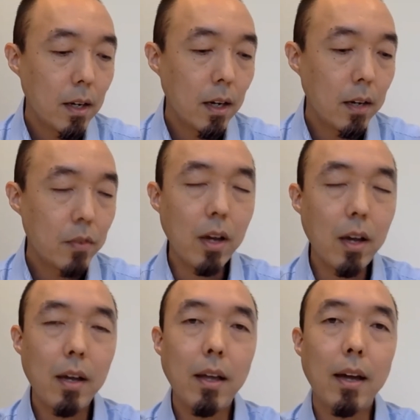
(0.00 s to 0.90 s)
so
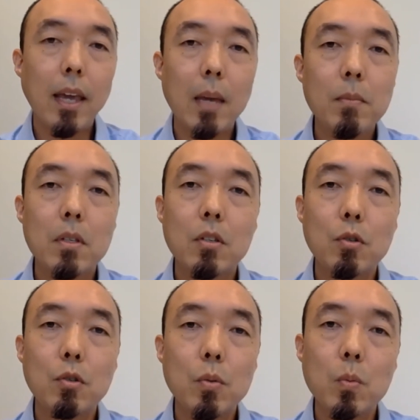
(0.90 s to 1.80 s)
I came
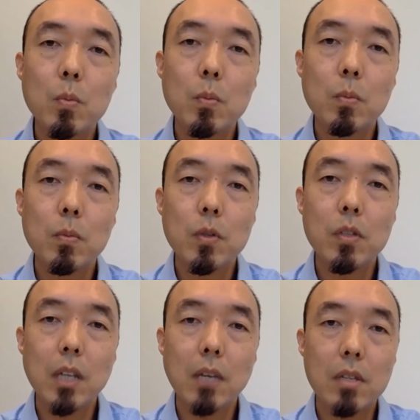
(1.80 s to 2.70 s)
to
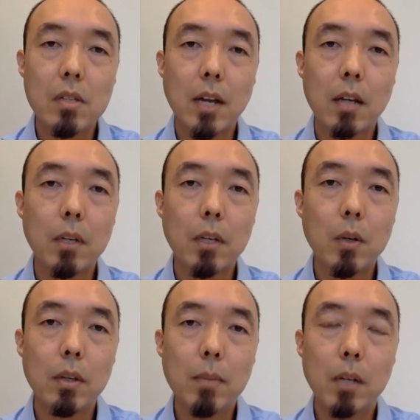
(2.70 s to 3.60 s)
UC Davis in Sacramento
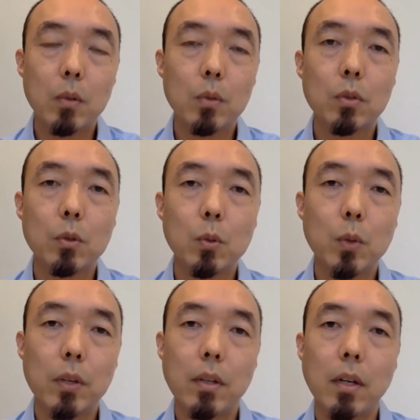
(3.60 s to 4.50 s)
in the medical school
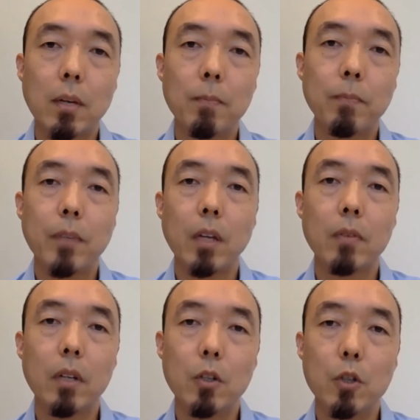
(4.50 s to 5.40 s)
with kind of
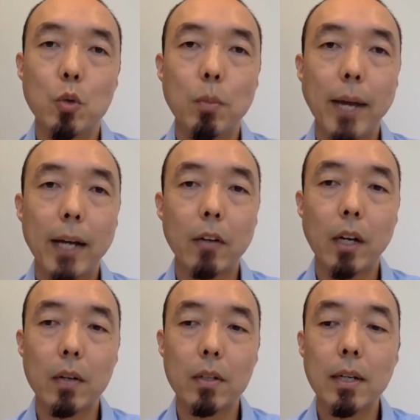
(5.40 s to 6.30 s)
an unusual
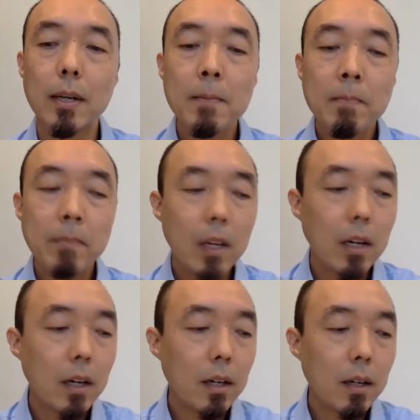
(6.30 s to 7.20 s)
background.
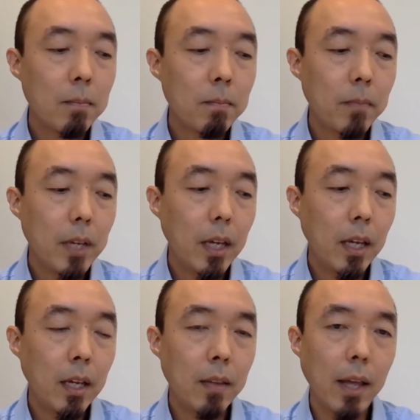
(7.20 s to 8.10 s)

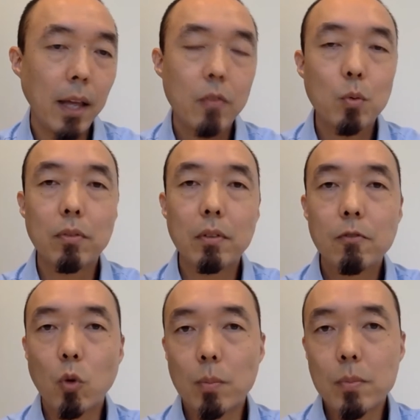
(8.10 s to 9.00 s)
And that sort of
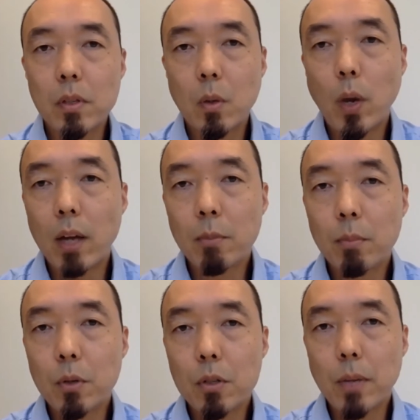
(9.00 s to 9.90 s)
informs the way I've
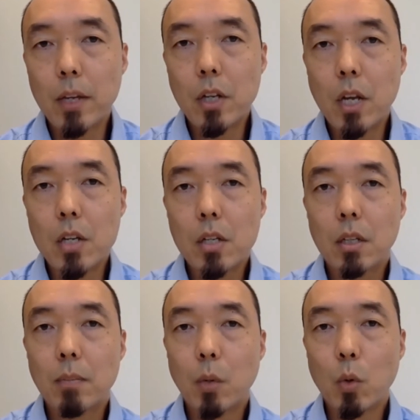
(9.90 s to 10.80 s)
approached my education
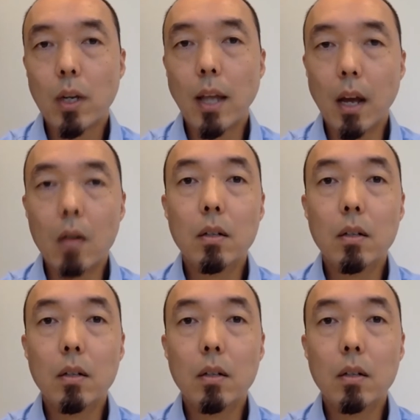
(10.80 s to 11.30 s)
and my work now.